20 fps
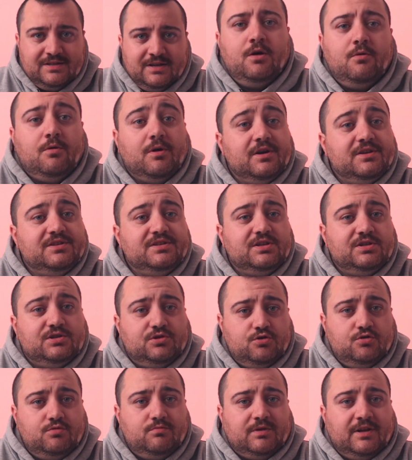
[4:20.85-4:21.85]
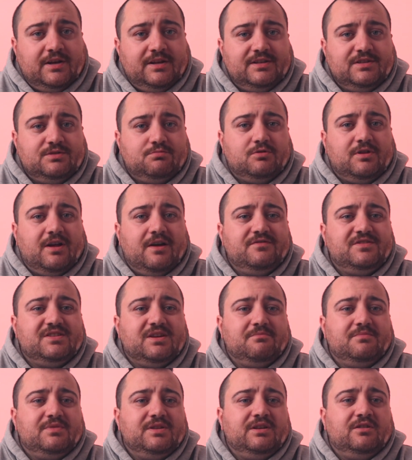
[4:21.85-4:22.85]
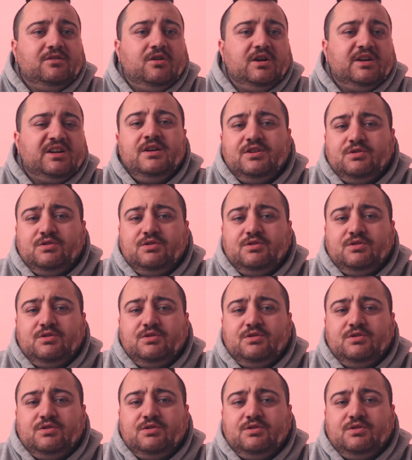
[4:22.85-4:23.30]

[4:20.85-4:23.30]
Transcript: whereas a zoom lens will have something like